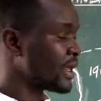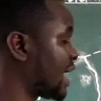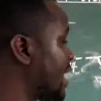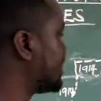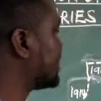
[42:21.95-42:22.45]

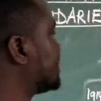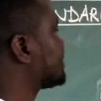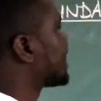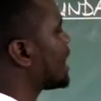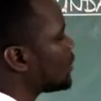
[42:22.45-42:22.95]
And
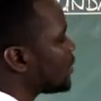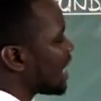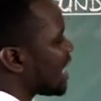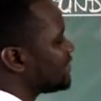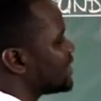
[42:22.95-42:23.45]
this side we
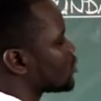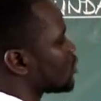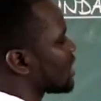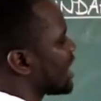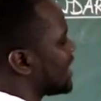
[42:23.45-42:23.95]
have the
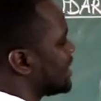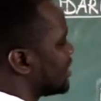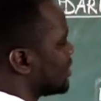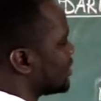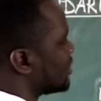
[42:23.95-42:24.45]

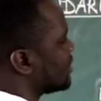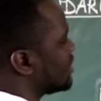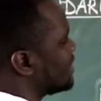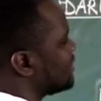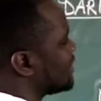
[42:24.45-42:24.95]
Turkana
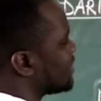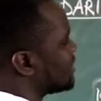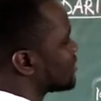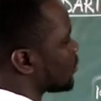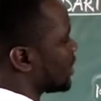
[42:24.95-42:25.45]
living
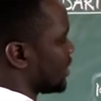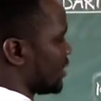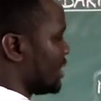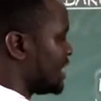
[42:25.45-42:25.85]
this way.